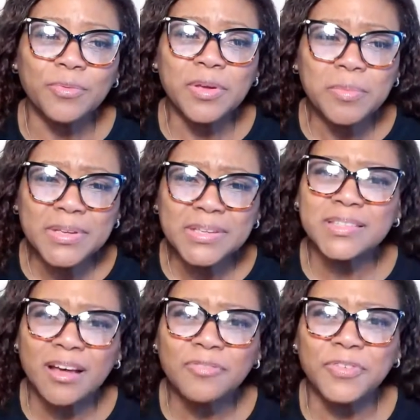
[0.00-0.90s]
We missed
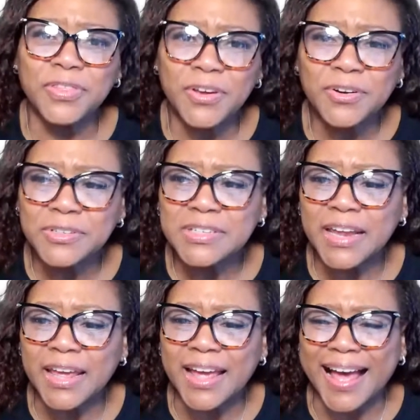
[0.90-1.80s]
out for
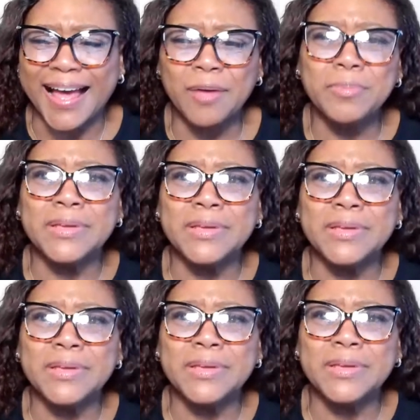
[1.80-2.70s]
Thursday. I
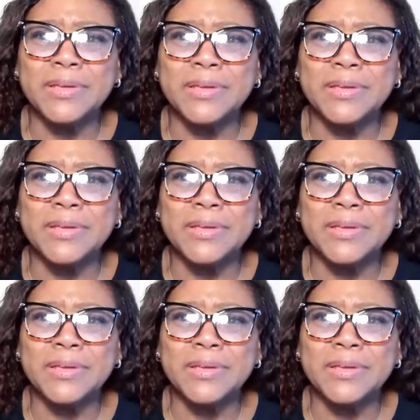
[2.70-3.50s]
missed out for Thursday.